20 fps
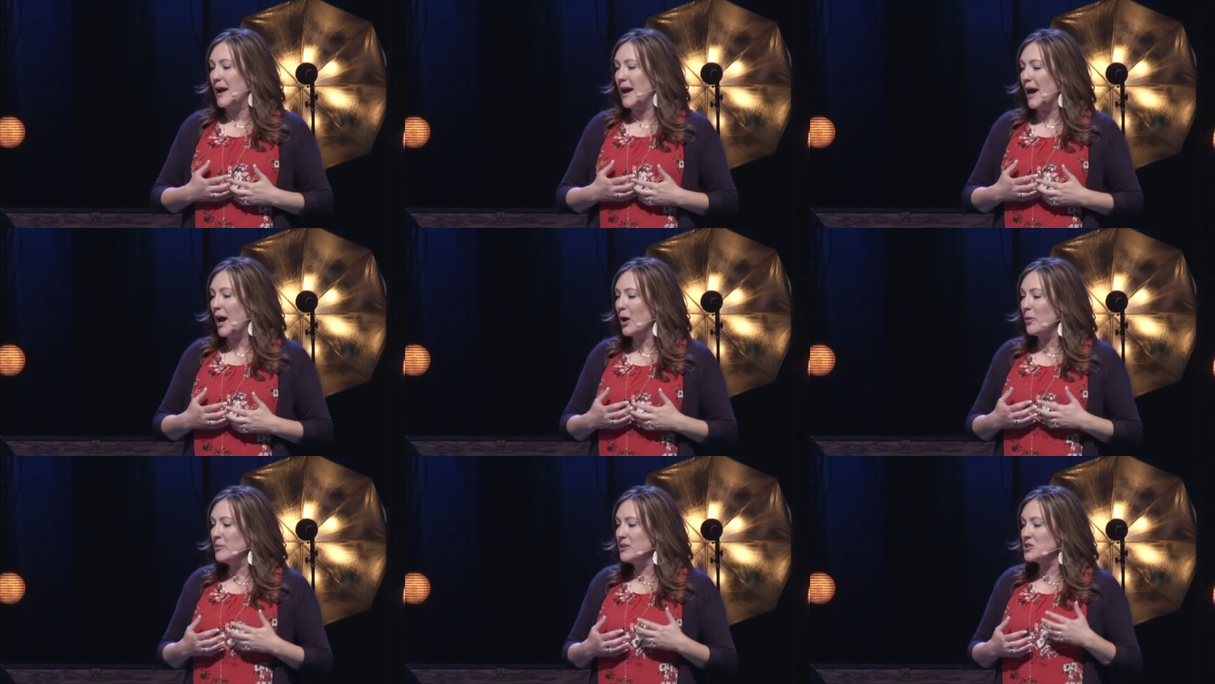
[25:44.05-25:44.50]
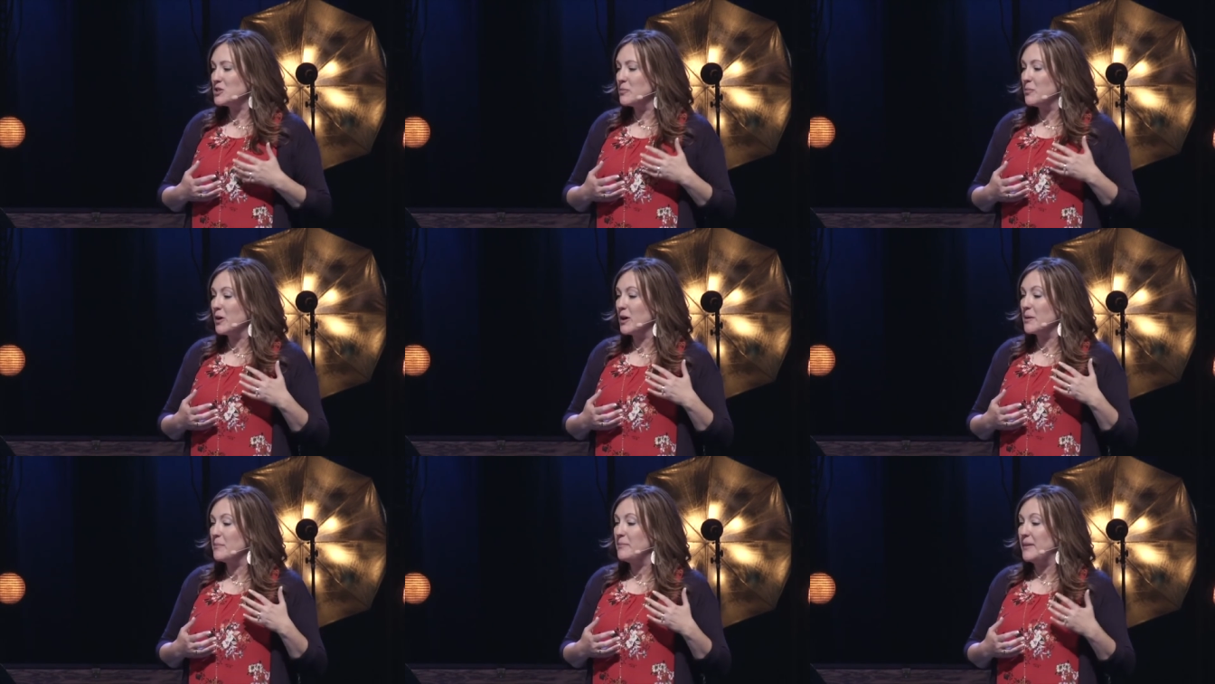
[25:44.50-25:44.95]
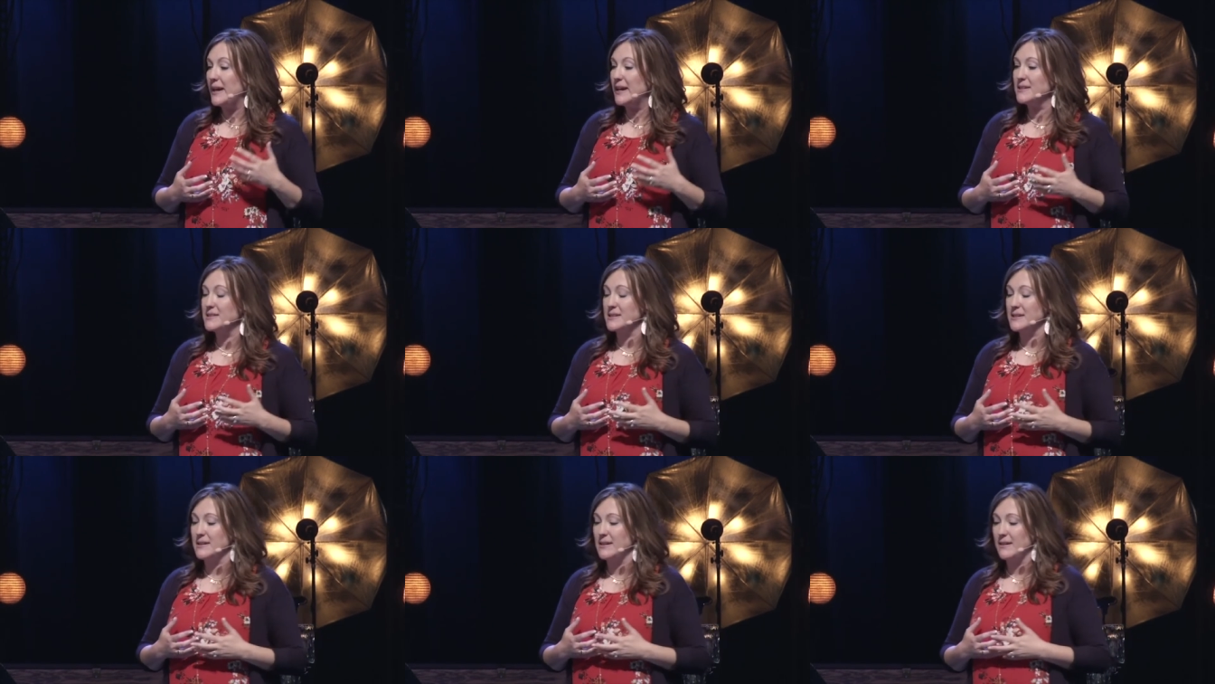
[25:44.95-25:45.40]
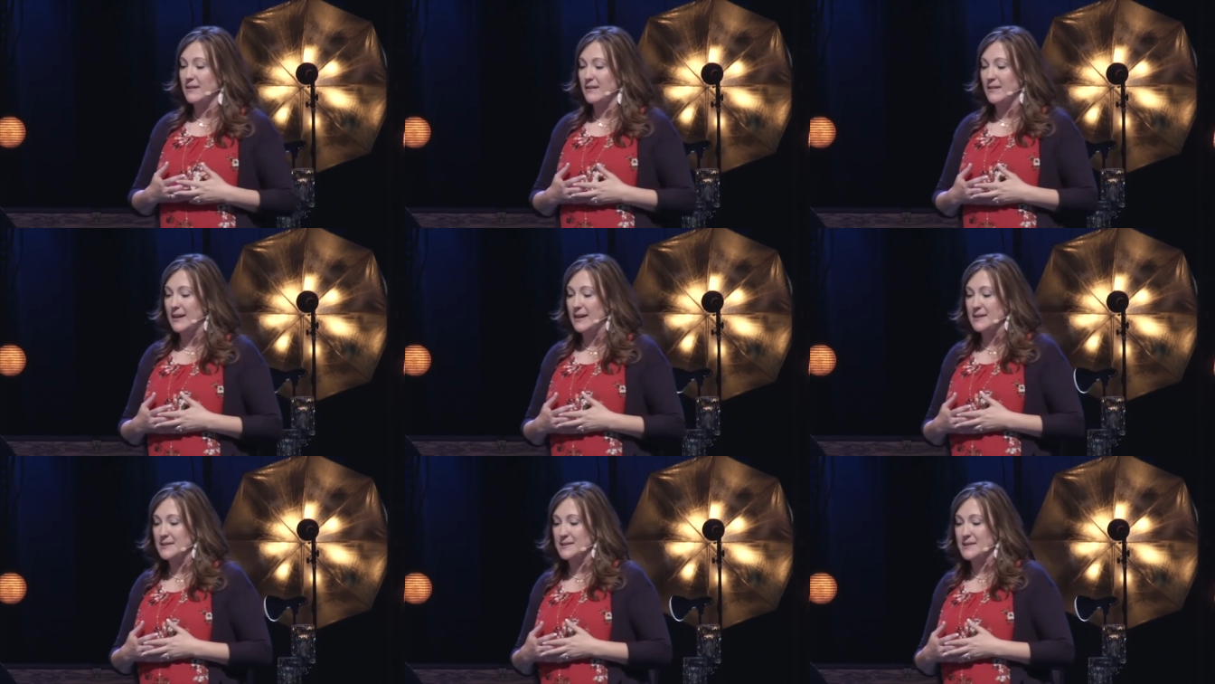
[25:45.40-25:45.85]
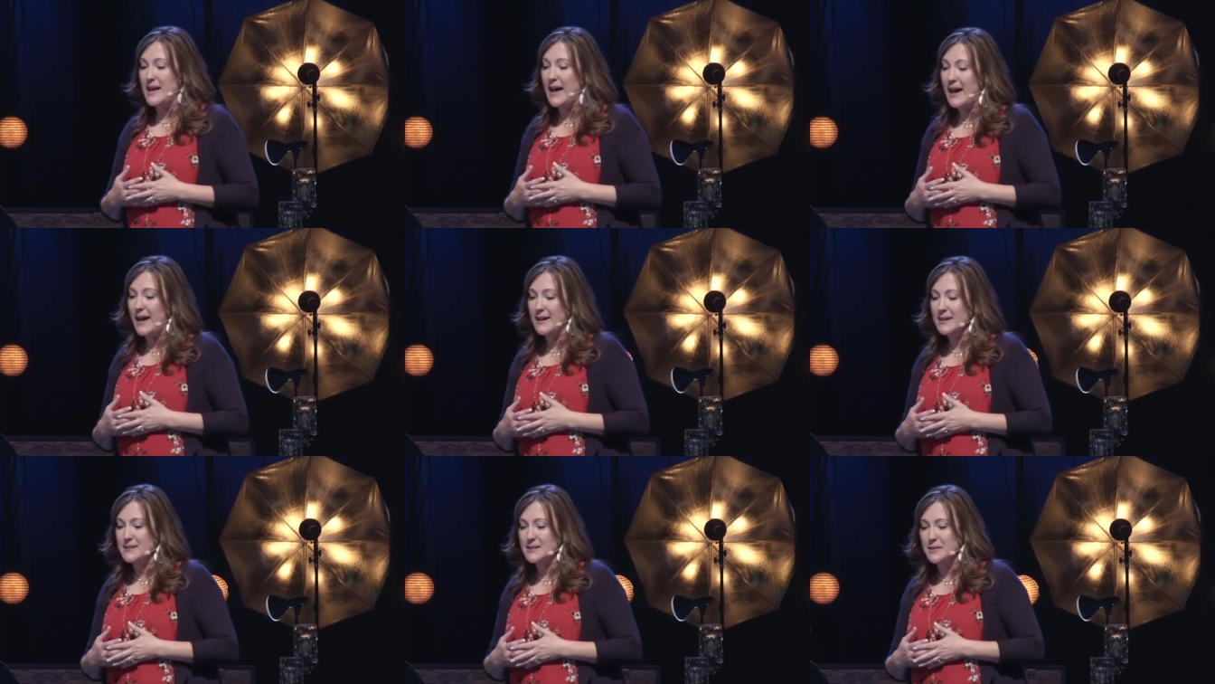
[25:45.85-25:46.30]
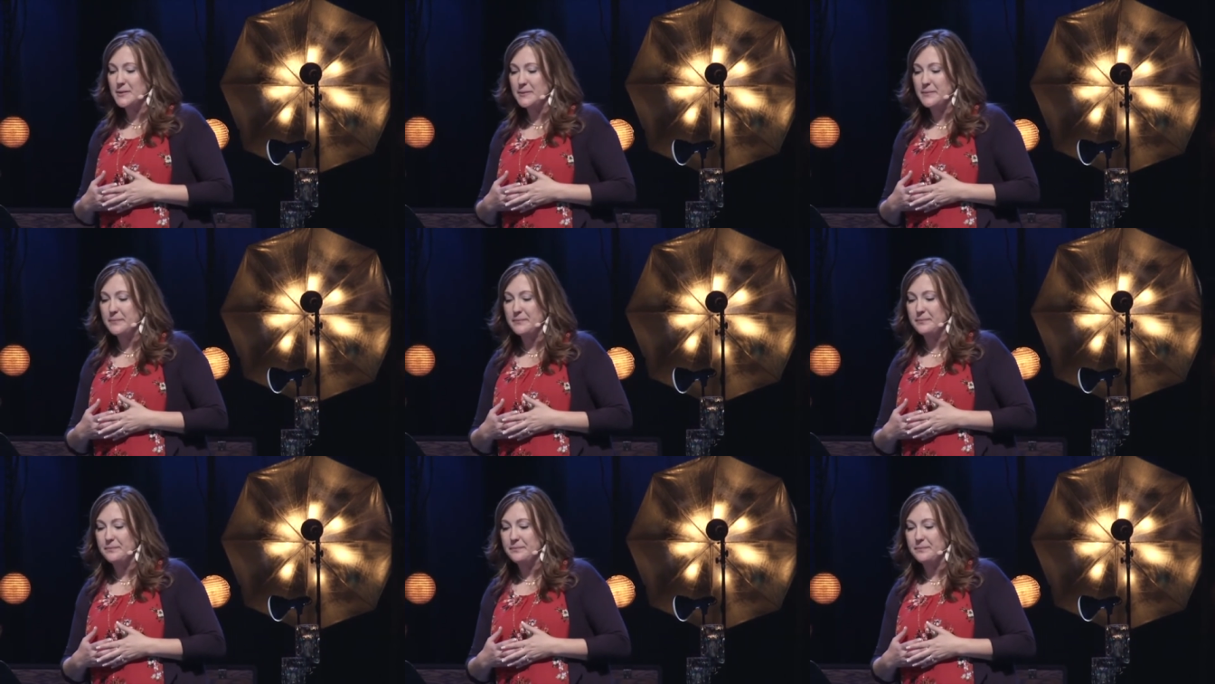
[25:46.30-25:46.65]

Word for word: How much more amazing is that?